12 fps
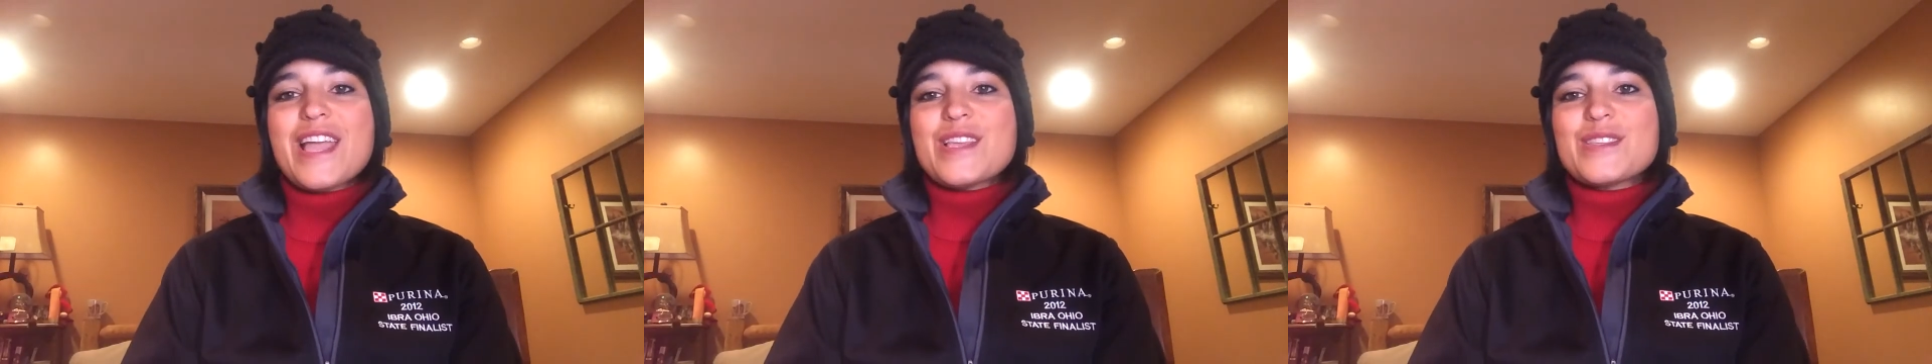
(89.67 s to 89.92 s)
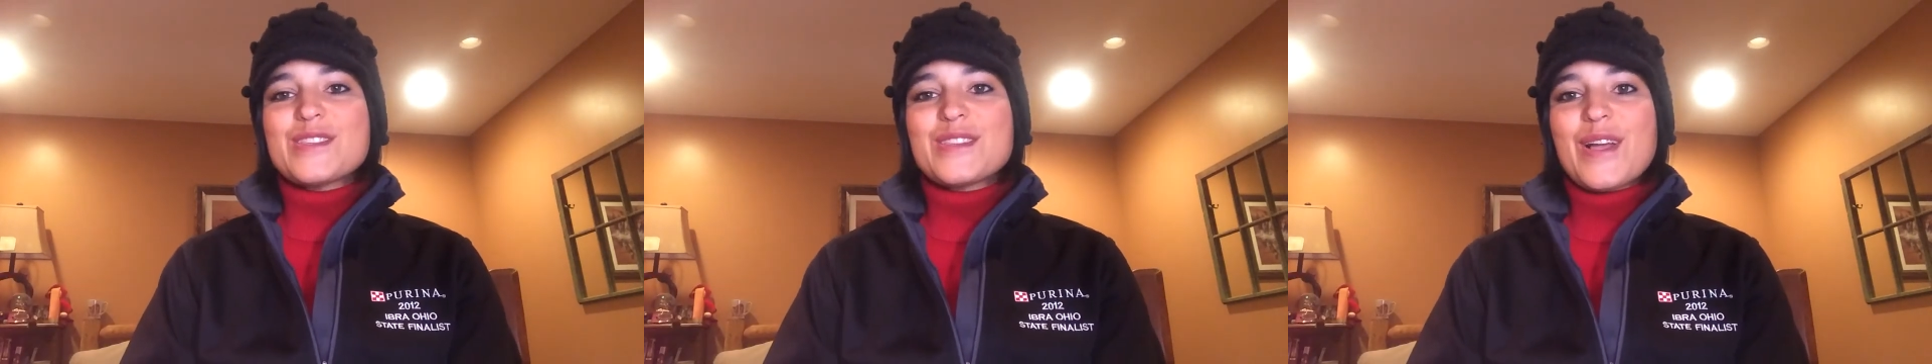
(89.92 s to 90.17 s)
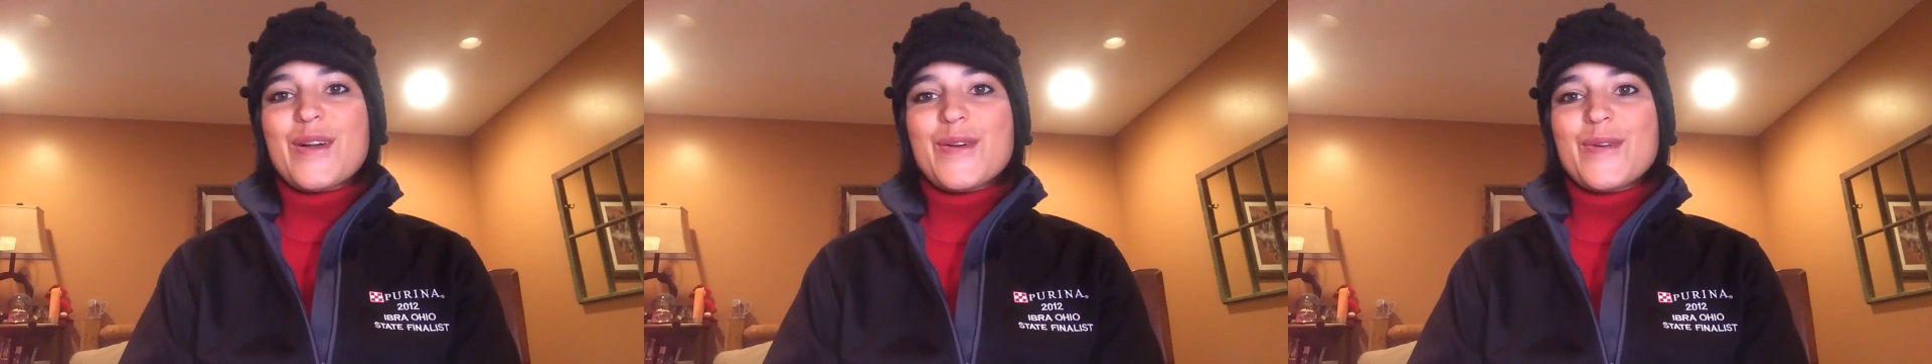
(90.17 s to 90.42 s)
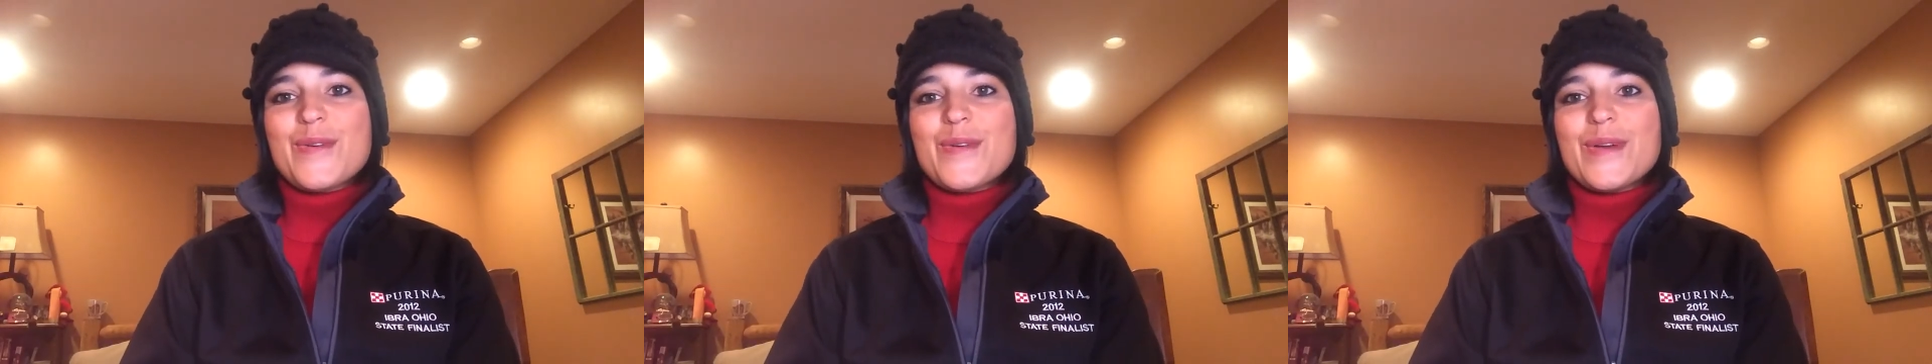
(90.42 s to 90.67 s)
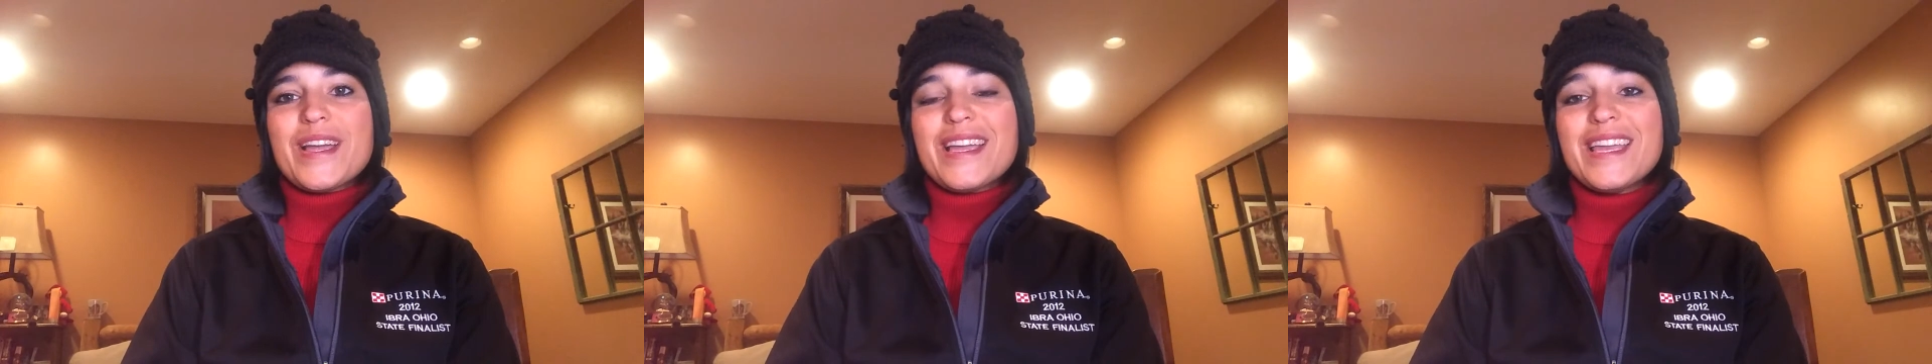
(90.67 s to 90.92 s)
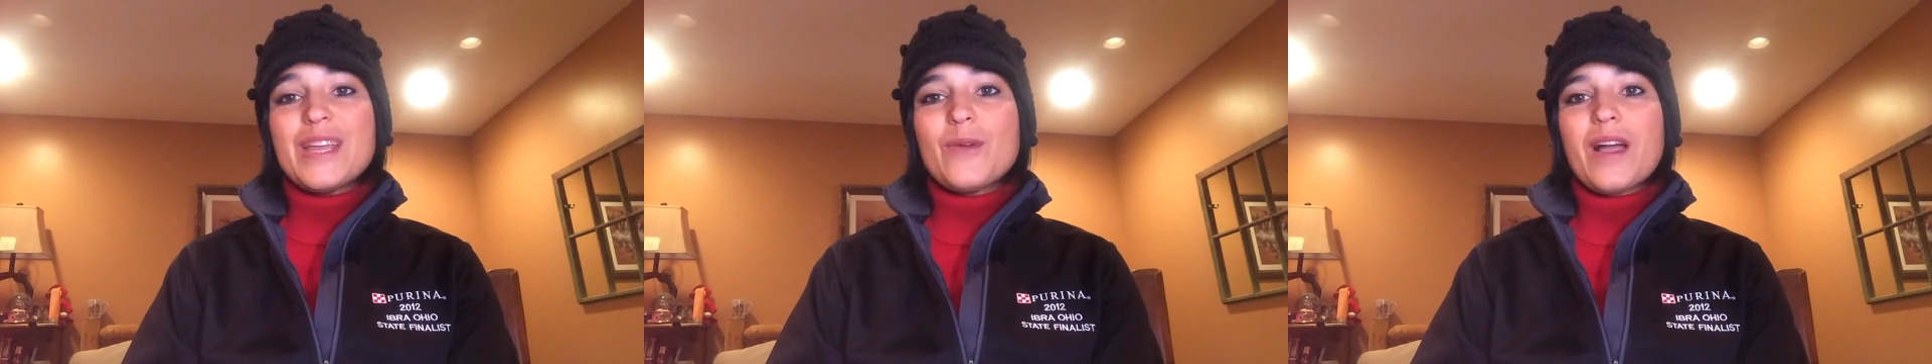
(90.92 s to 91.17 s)
So,
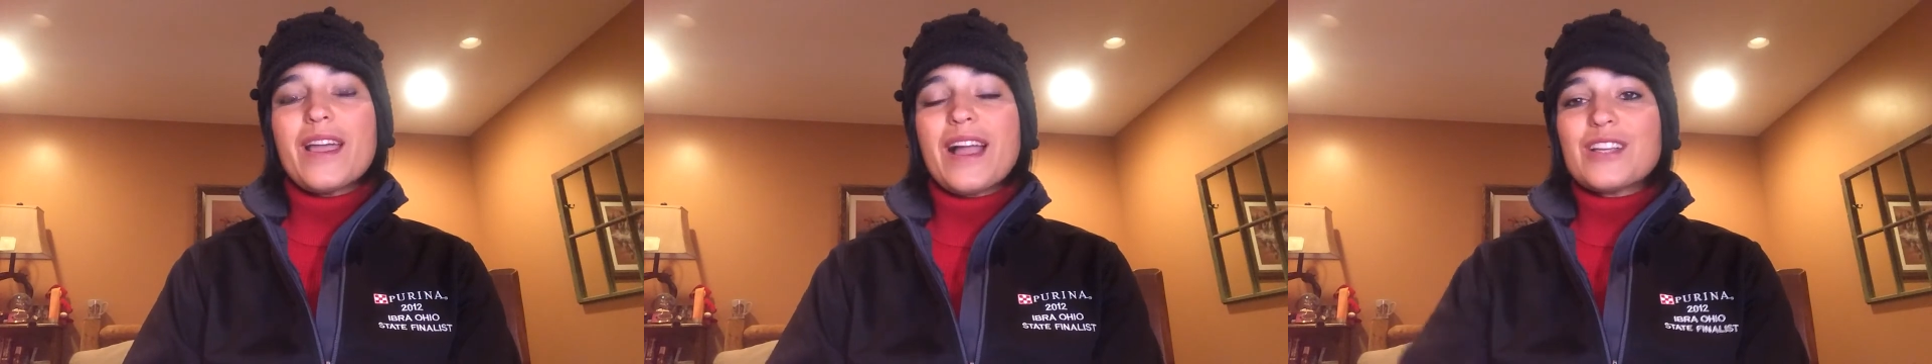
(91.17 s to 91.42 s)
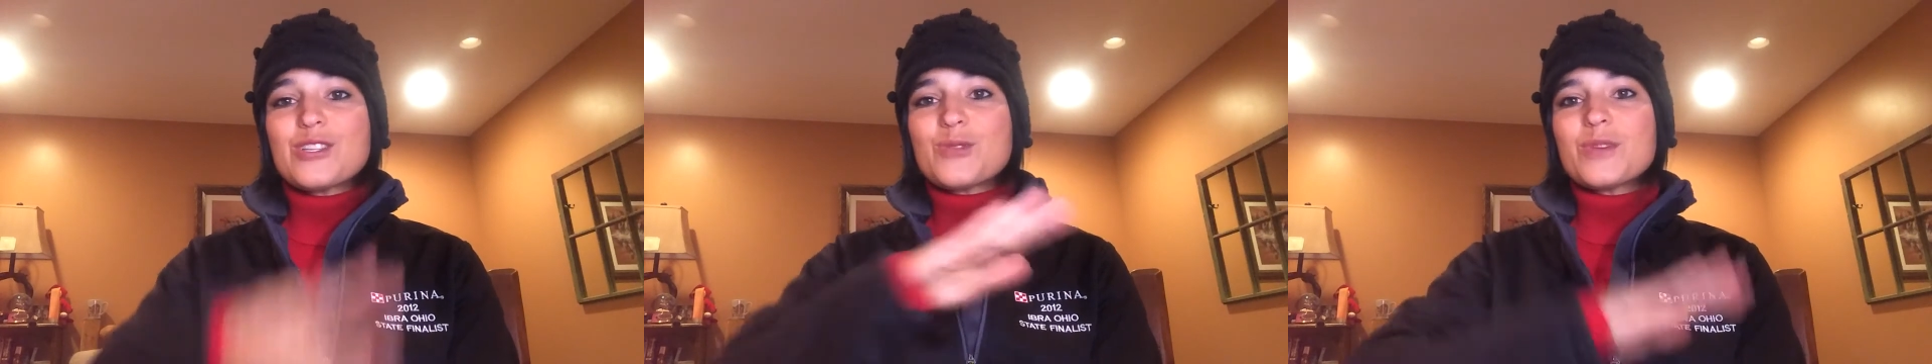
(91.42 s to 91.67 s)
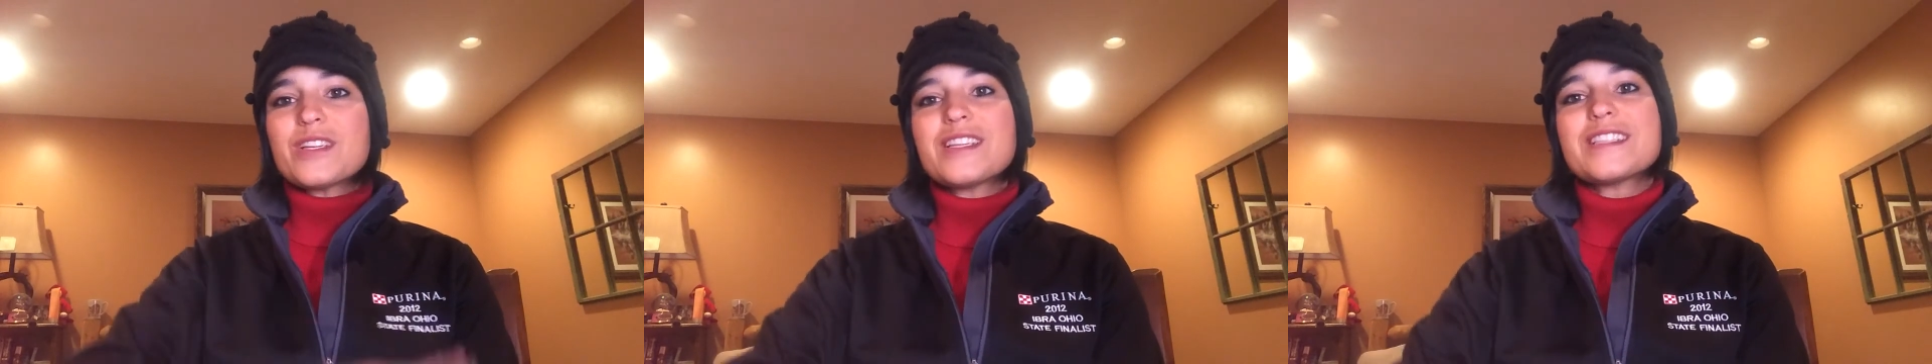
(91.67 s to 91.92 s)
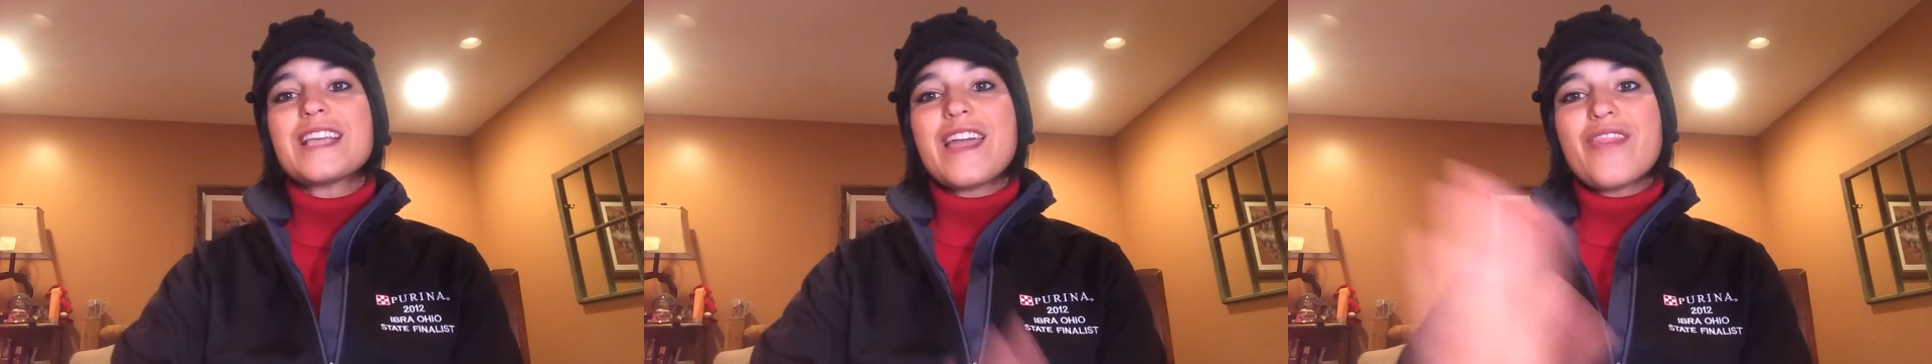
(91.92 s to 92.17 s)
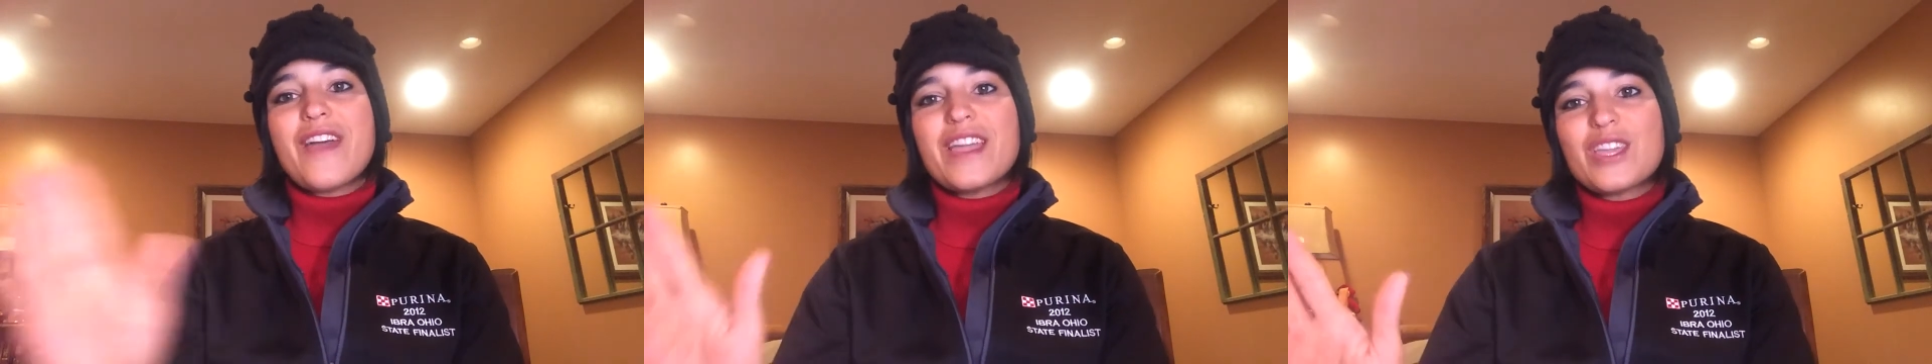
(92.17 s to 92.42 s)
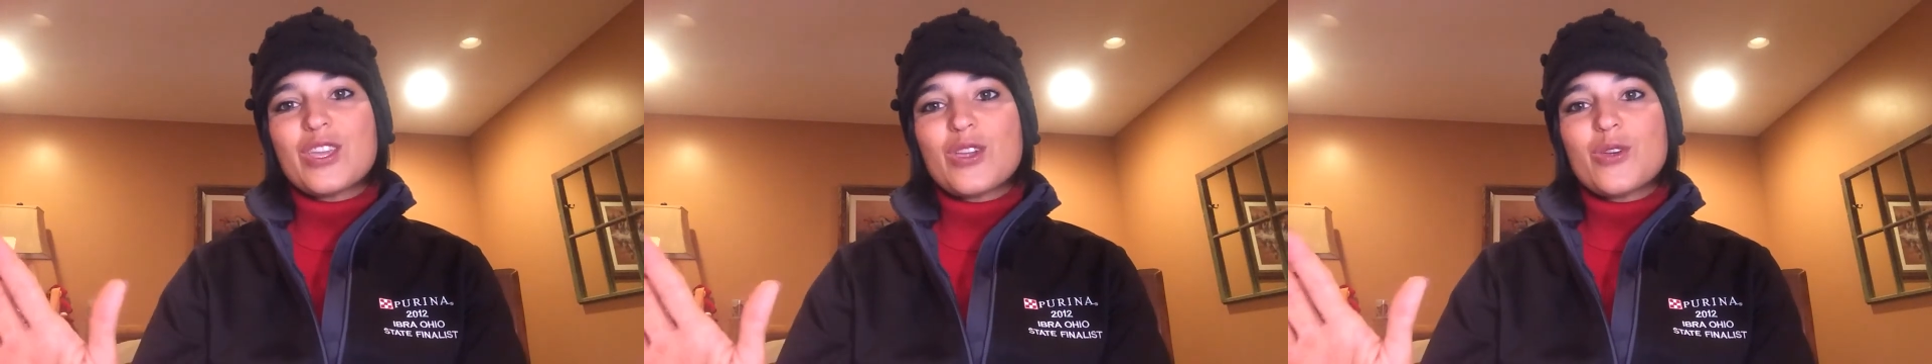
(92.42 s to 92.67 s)
anyway, I just wanted to say
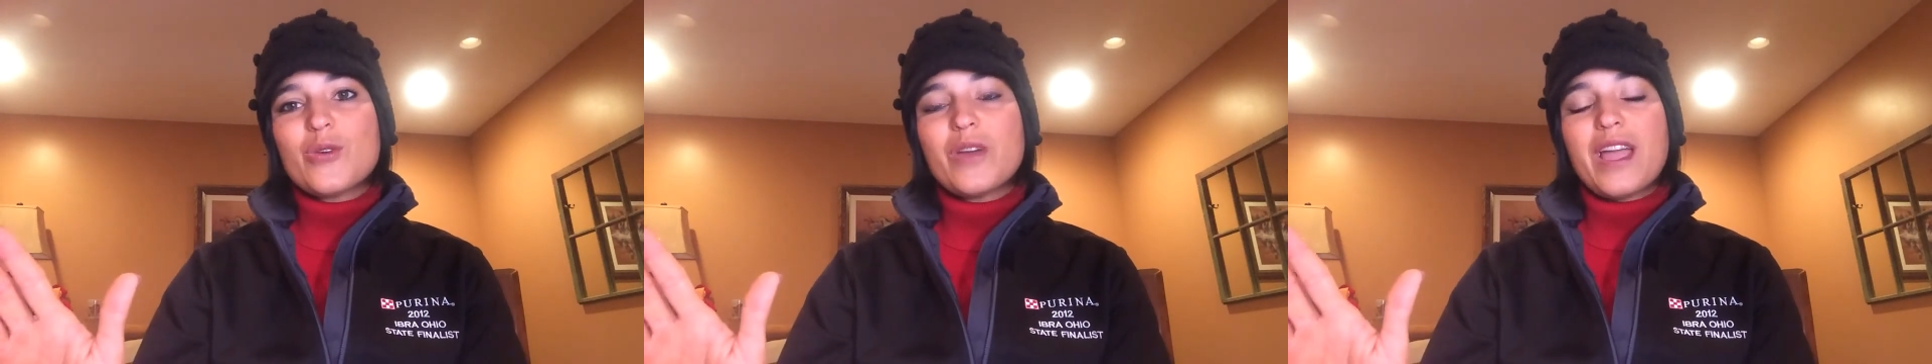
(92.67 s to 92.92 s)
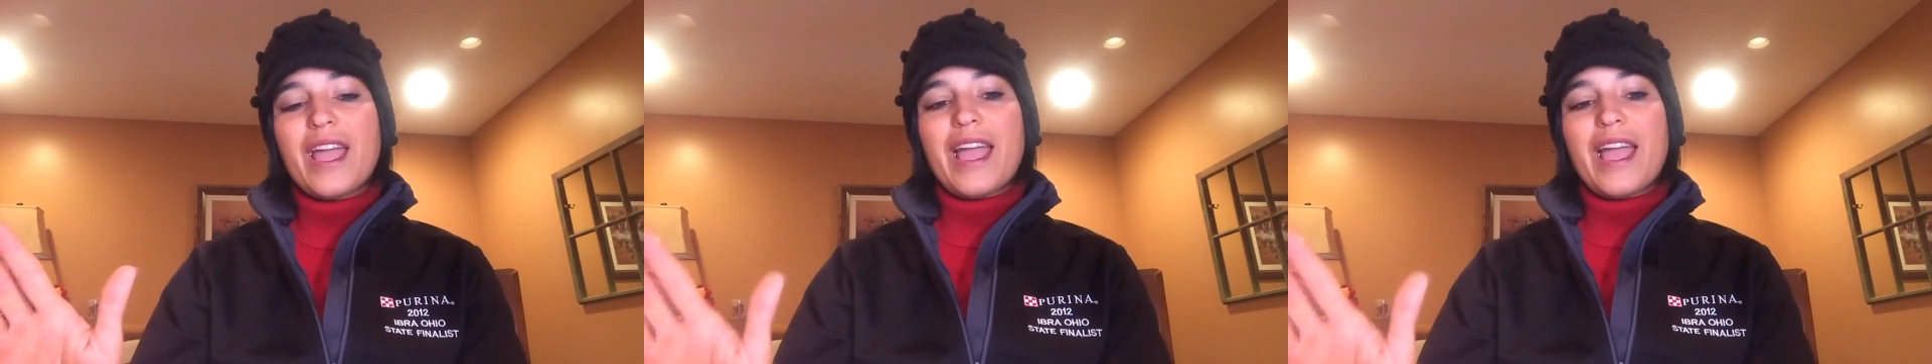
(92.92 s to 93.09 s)
thank you